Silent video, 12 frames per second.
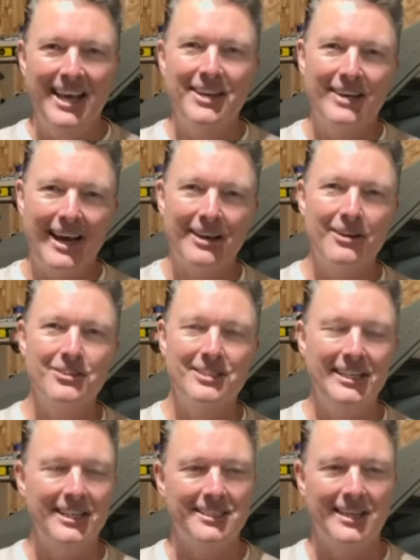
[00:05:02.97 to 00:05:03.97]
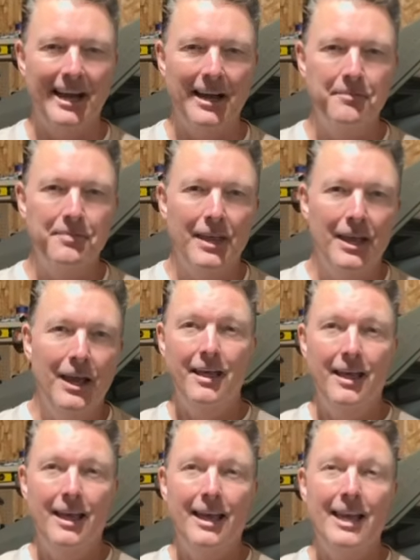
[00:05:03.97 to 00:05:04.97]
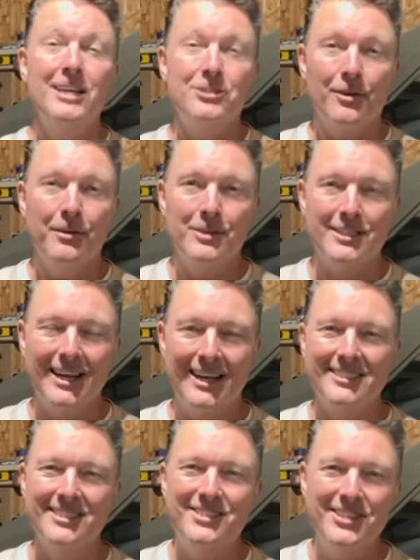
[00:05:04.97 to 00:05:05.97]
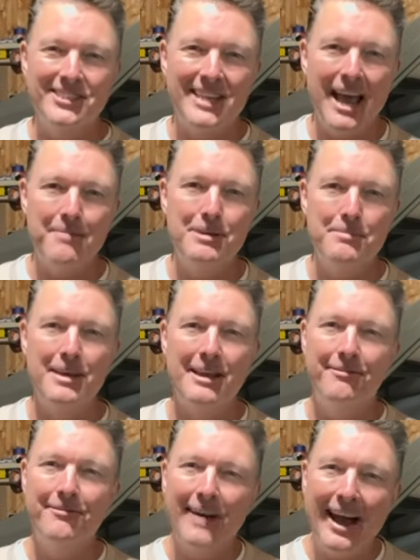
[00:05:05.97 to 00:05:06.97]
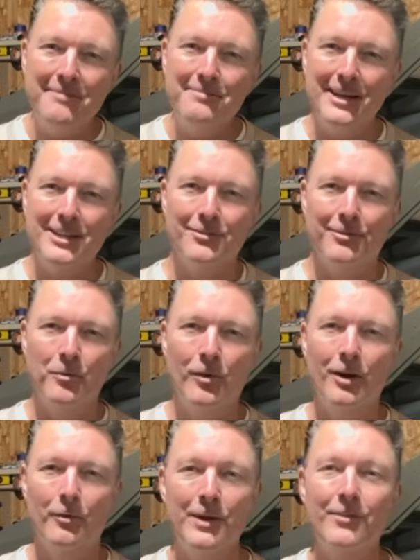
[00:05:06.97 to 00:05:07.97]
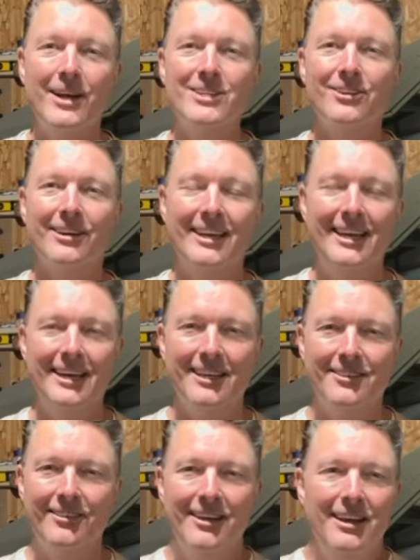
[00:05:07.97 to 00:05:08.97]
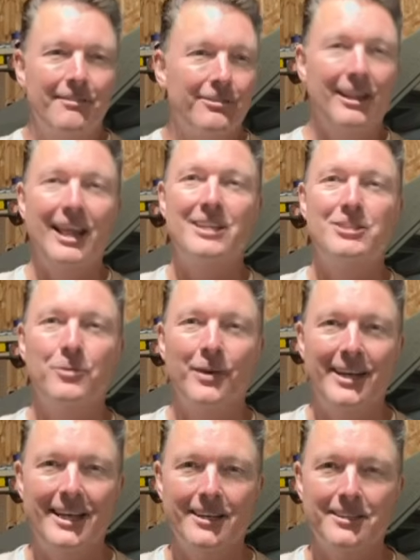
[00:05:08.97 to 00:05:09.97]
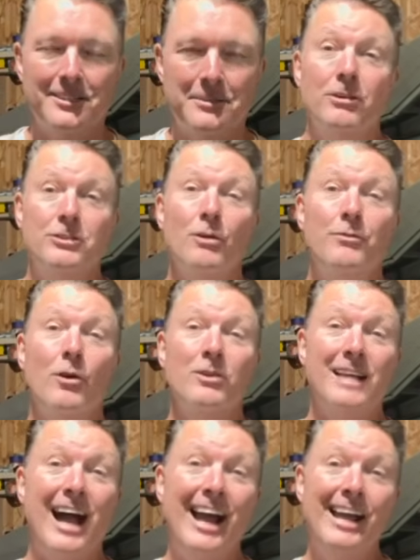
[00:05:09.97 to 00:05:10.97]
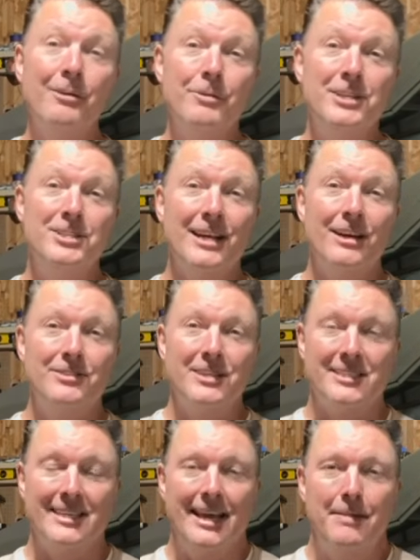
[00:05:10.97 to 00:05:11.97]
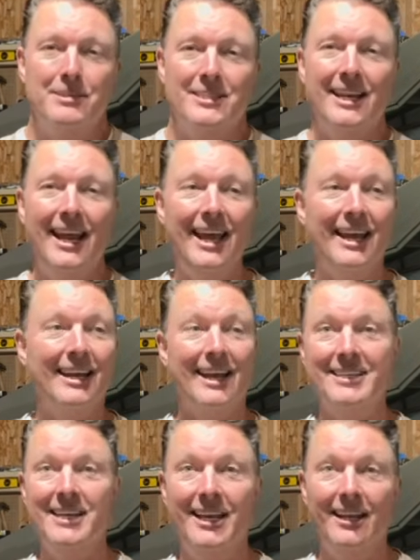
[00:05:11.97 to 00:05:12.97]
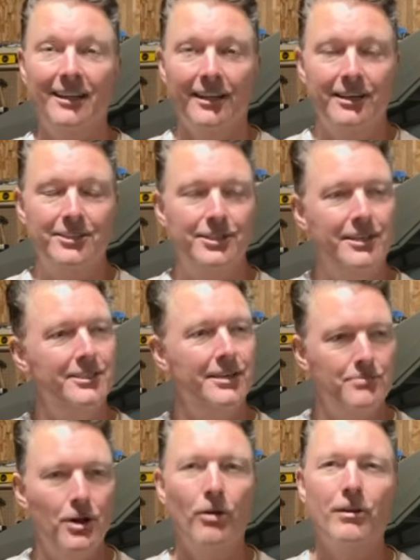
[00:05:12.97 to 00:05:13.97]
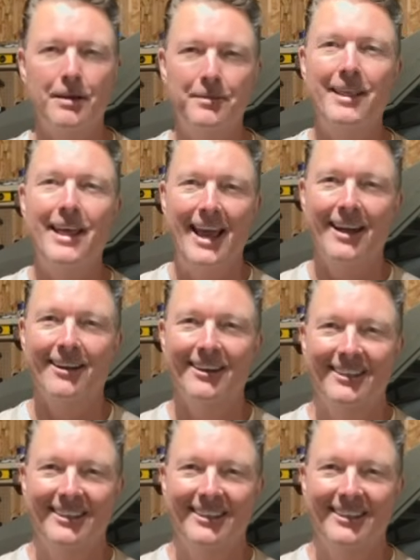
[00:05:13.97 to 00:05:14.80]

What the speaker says: you got to go see this guy. East Troy, Wisconsin just happened to be 5 minutes from where we raised our kids for the last 20 years. So of course I reached out to Sam and said, hey, can I take you to lunch? And he said, no, come to the hangar.